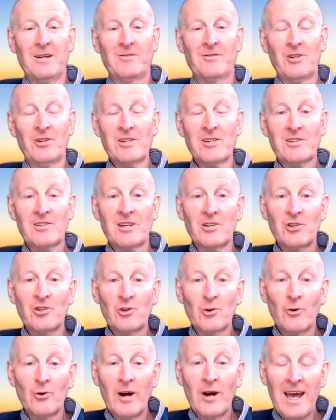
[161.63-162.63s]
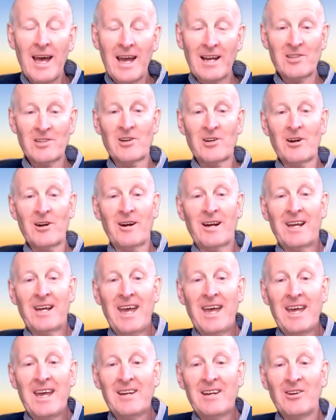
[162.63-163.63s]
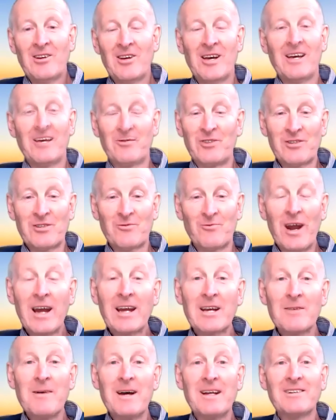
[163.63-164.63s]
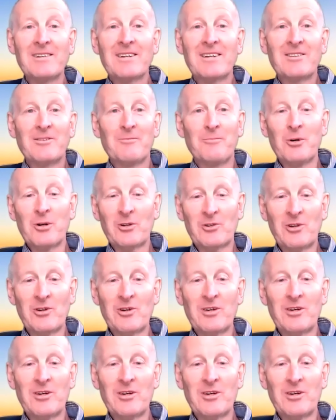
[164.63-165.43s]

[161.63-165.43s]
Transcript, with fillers: Just a short excerpt, again, just recommending the book to